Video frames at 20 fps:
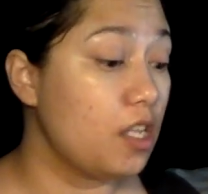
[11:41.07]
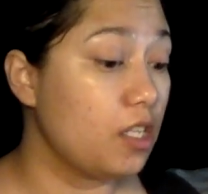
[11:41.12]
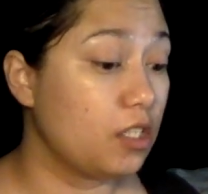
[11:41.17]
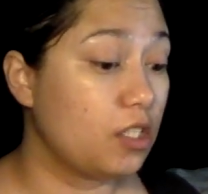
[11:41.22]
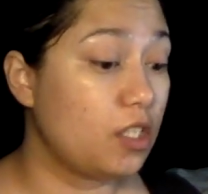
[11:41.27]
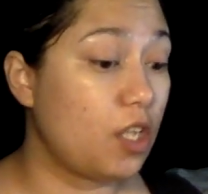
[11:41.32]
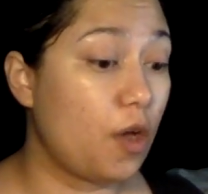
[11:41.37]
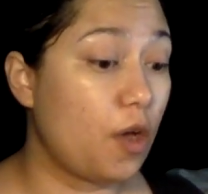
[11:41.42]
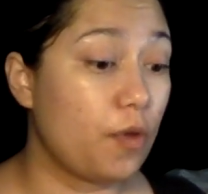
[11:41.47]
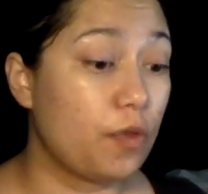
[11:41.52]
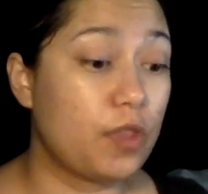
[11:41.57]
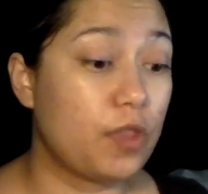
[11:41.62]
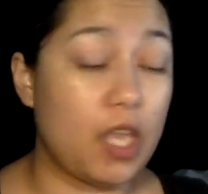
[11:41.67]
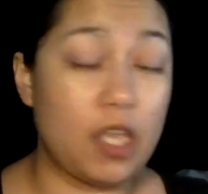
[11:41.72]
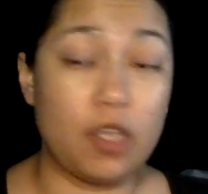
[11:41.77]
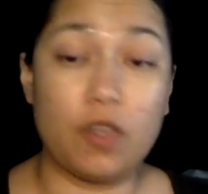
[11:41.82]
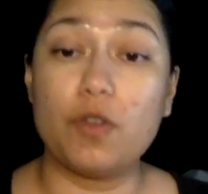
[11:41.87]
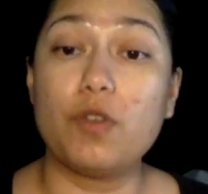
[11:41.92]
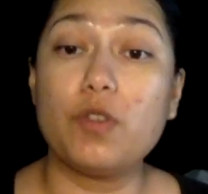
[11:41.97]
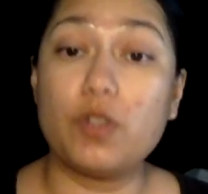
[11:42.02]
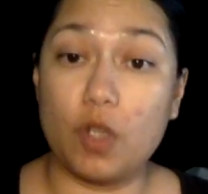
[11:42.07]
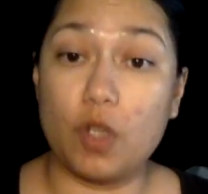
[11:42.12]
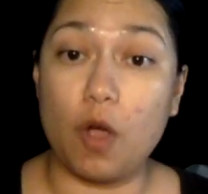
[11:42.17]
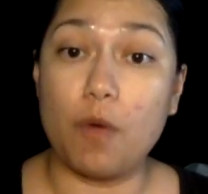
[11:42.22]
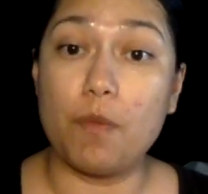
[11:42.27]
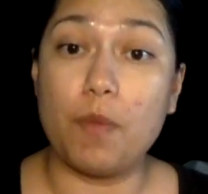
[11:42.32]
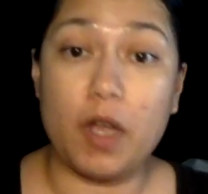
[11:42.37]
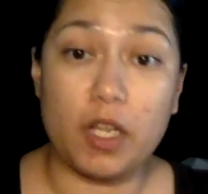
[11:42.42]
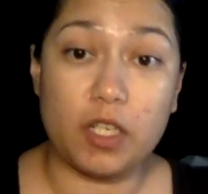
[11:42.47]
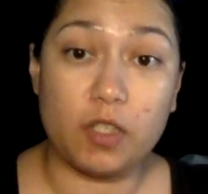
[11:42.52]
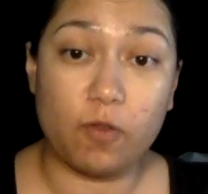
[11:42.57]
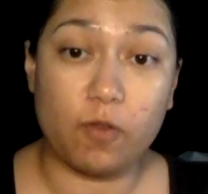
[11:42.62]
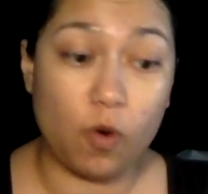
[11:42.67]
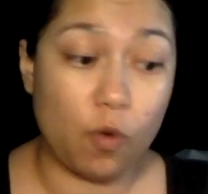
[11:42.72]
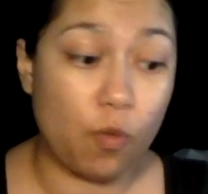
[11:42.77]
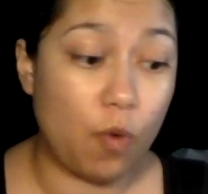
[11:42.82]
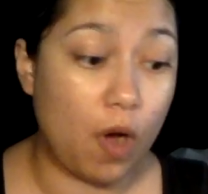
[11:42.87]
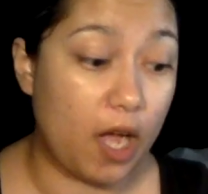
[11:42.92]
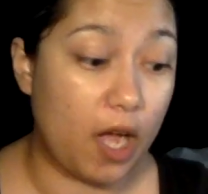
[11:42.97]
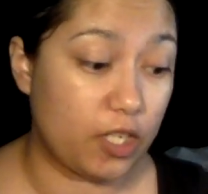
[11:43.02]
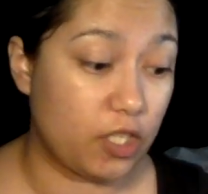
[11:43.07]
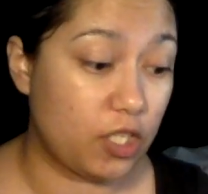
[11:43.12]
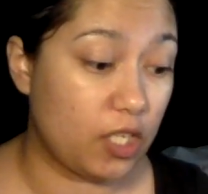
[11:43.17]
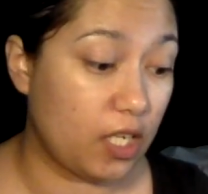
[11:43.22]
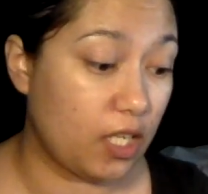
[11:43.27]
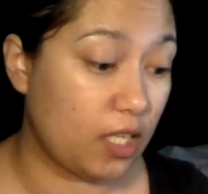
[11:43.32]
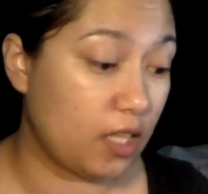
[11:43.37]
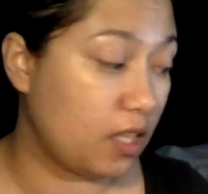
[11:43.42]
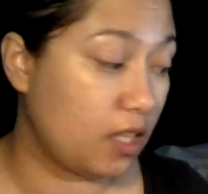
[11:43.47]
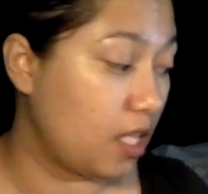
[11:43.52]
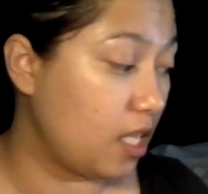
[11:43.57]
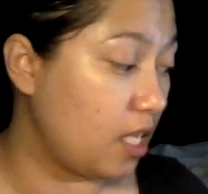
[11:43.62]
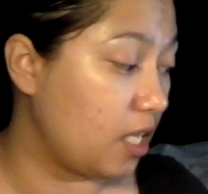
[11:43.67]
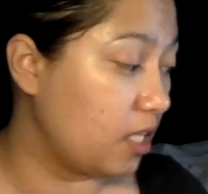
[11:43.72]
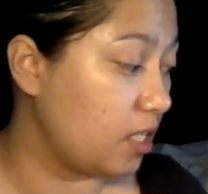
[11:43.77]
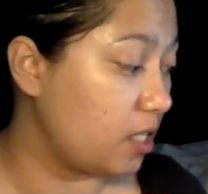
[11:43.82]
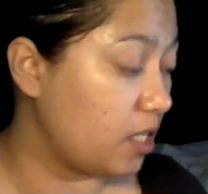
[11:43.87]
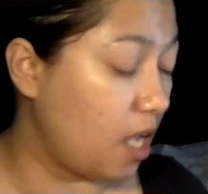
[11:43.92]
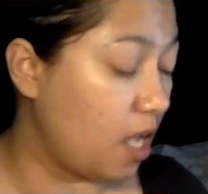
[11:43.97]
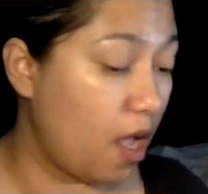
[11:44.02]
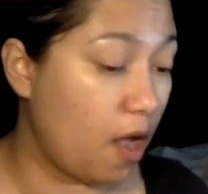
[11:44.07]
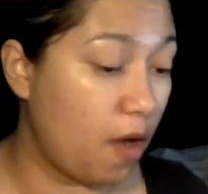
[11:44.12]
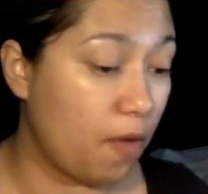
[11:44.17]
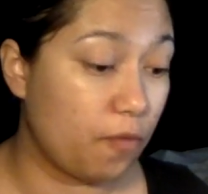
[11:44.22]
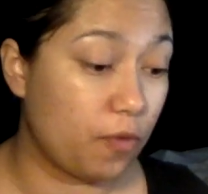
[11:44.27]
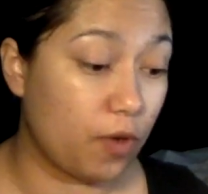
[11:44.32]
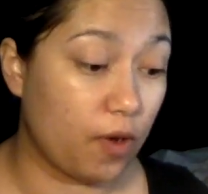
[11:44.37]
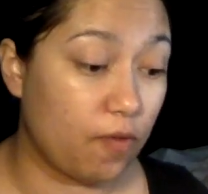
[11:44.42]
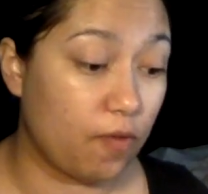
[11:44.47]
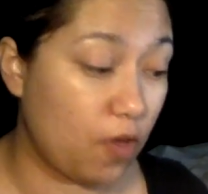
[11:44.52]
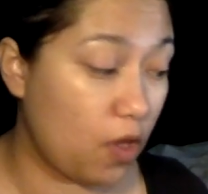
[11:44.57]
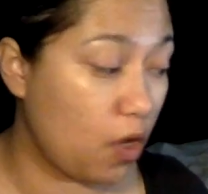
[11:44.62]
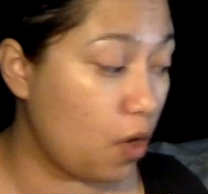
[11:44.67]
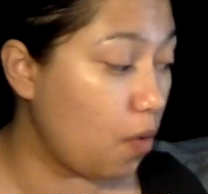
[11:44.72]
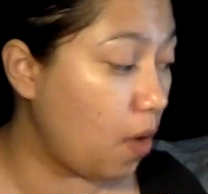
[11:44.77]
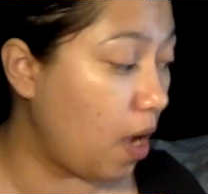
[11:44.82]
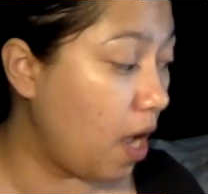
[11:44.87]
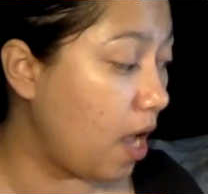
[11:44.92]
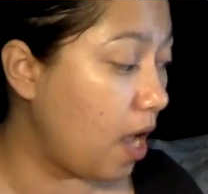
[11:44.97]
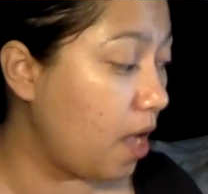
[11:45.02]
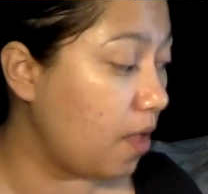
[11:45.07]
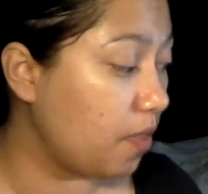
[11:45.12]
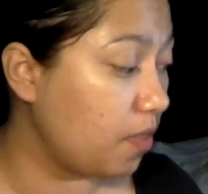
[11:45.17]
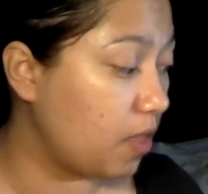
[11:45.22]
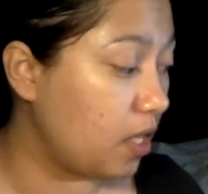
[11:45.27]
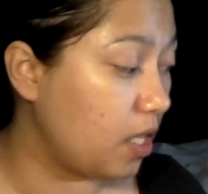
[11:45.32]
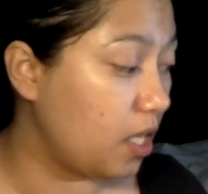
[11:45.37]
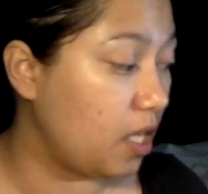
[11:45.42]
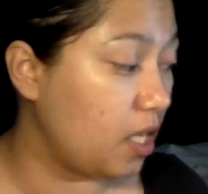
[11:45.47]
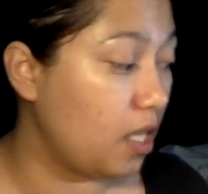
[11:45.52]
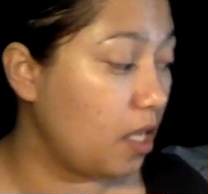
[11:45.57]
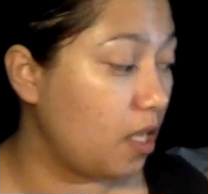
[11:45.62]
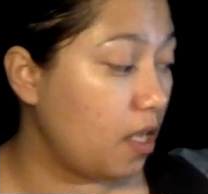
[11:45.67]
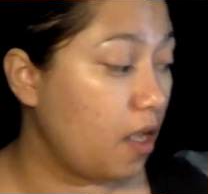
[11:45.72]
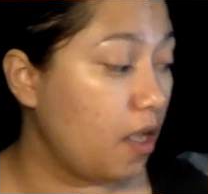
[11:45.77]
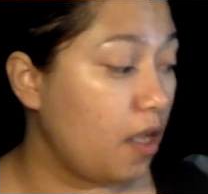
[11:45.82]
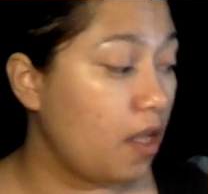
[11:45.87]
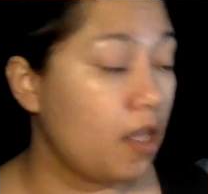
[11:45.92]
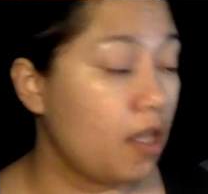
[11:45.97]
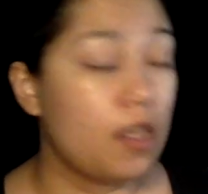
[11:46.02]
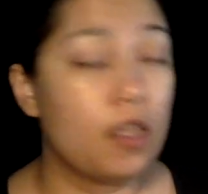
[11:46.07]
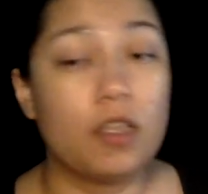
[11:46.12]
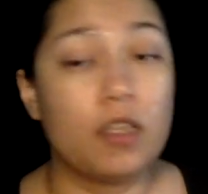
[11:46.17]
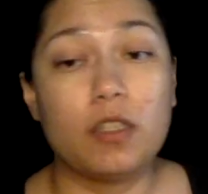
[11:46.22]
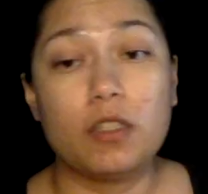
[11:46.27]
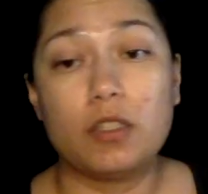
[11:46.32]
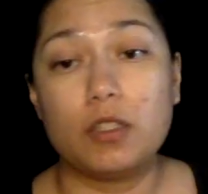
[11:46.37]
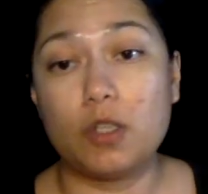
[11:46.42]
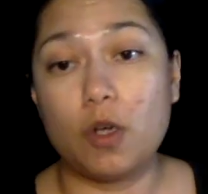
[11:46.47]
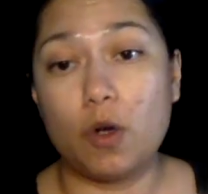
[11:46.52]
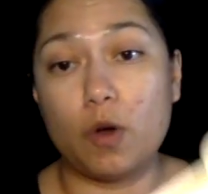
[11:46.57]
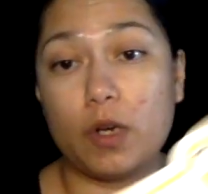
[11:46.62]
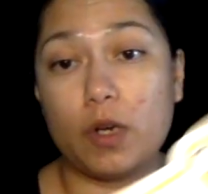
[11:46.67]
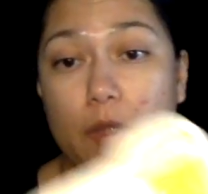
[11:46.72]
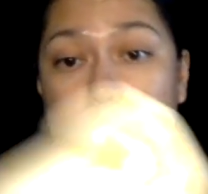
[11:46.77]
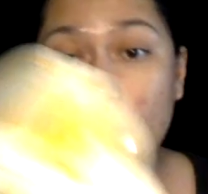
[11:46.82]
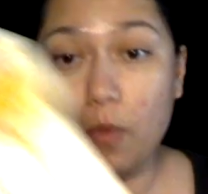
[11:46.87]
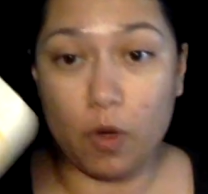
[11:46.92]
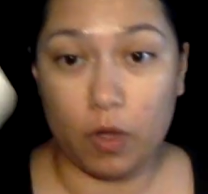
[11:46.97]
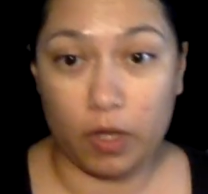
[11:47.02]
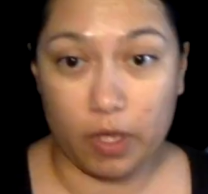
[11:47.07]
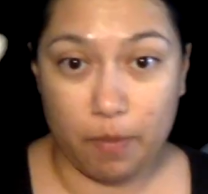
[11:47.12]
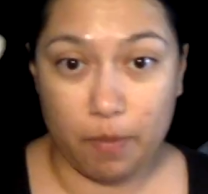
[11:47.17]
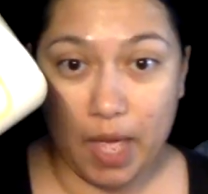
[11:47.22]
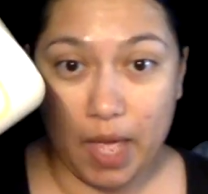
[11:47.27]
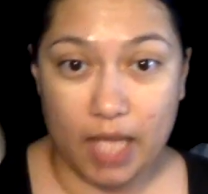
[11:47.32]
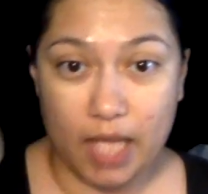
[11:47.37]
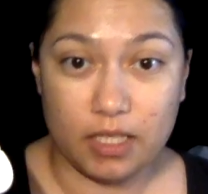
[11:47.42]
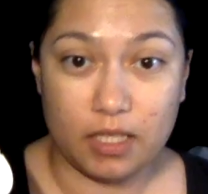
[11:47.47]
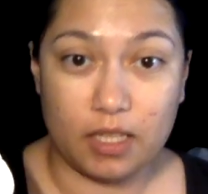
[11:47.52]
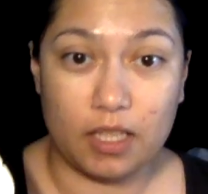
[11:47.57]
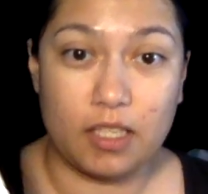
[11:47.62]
So thank you so much for watching this review on the Tony Moly mask.